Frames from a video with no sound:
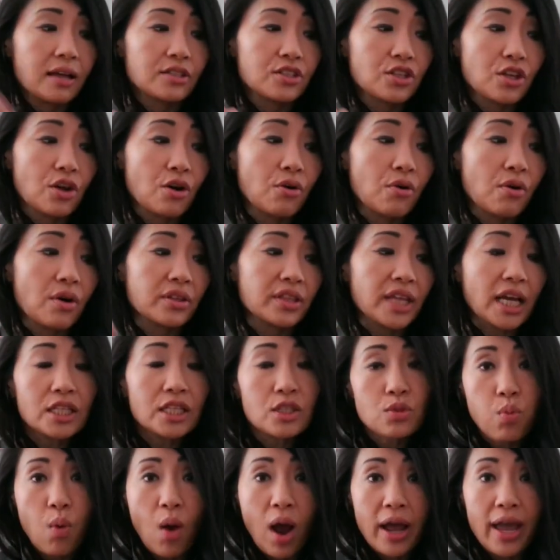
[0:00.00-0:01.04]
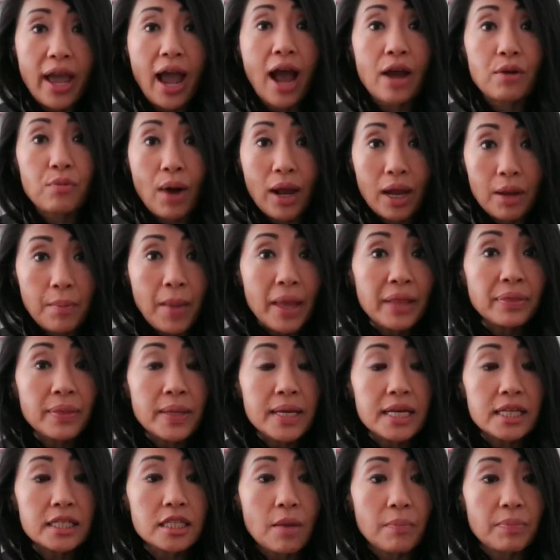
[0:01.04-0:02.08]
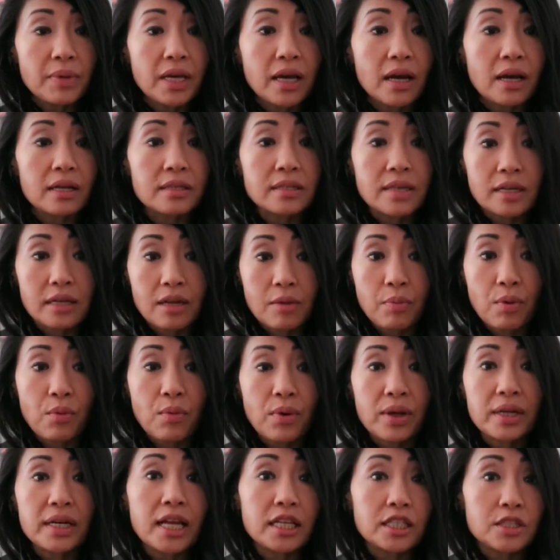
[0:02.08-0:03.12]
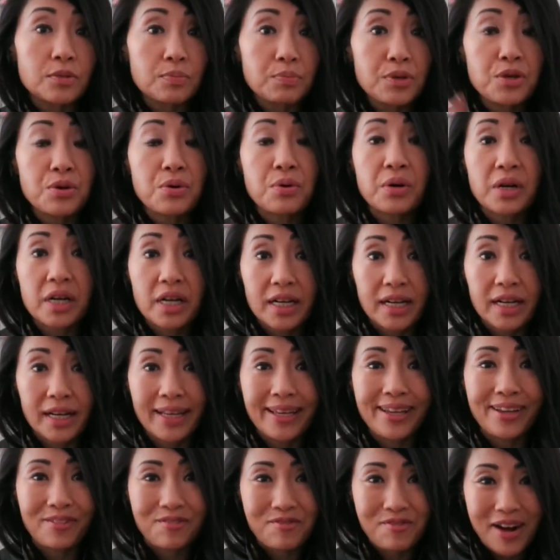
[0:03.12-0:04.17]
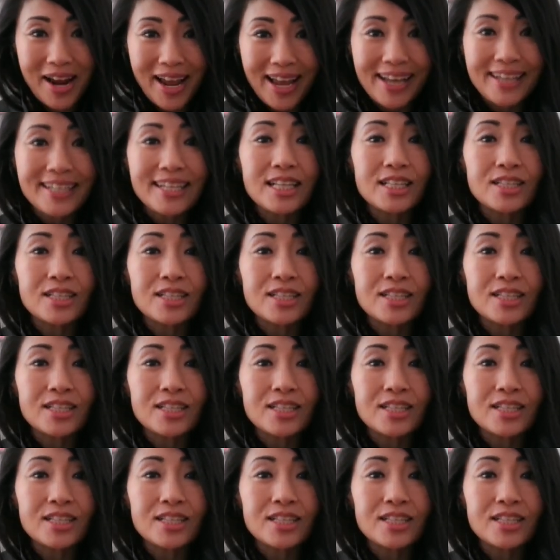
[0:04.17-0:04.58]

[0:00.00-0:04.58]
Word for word: So that's why I recommend this, because number one, it's Pure Clean, right?